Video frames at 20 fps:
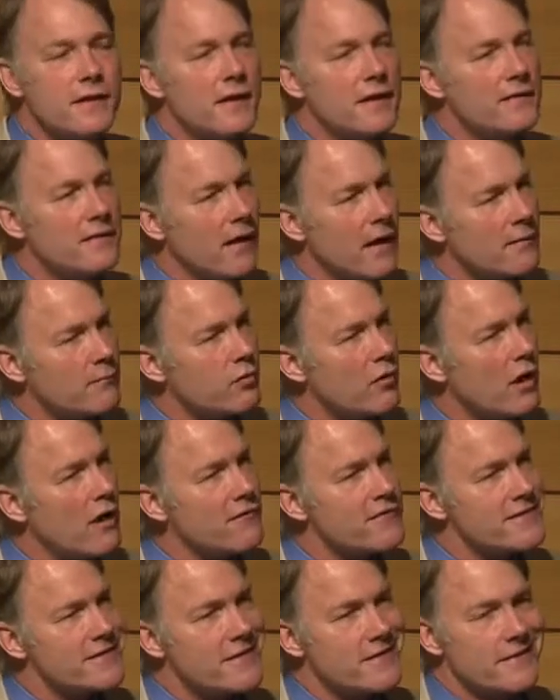
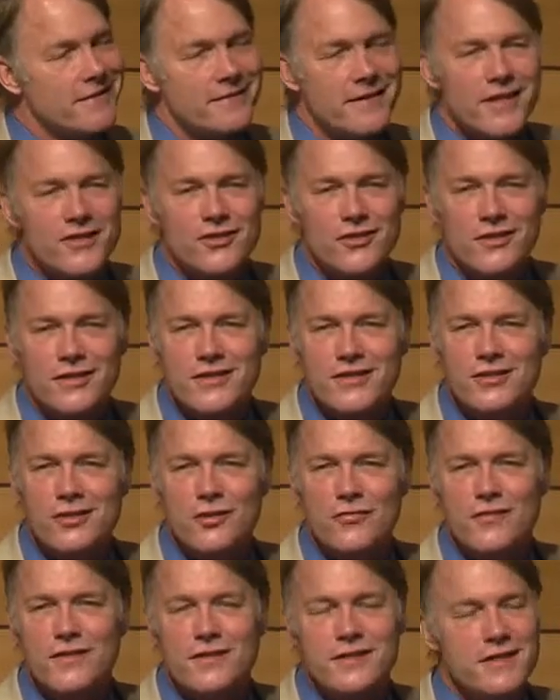nonprofits like the Nature
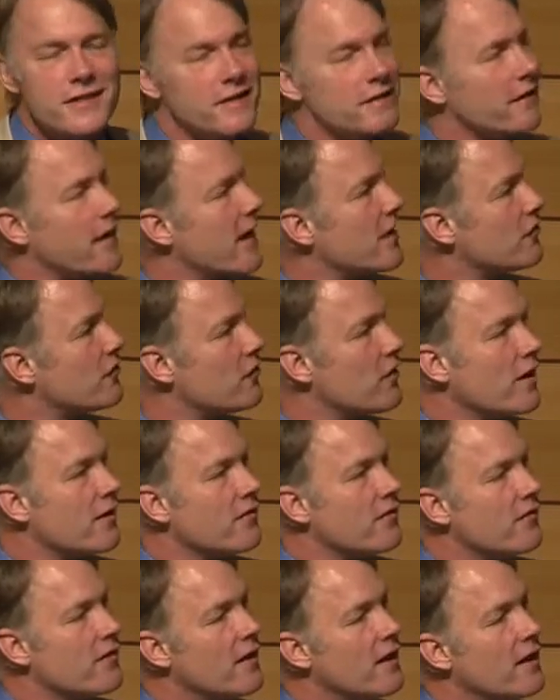Conservancy and Land
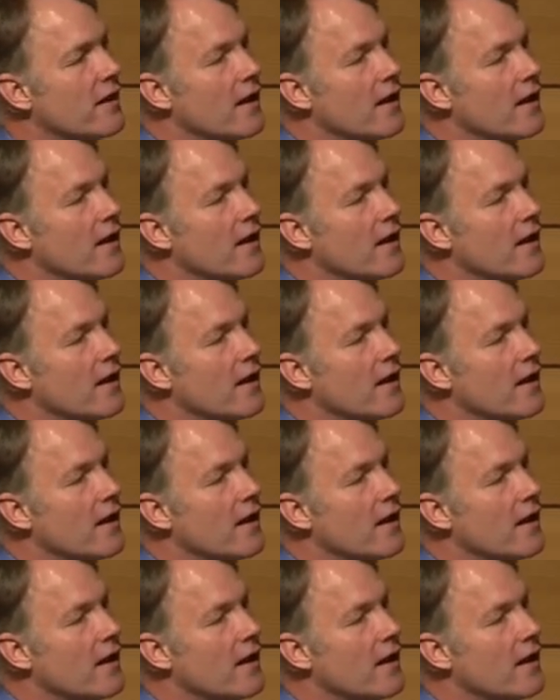Trust.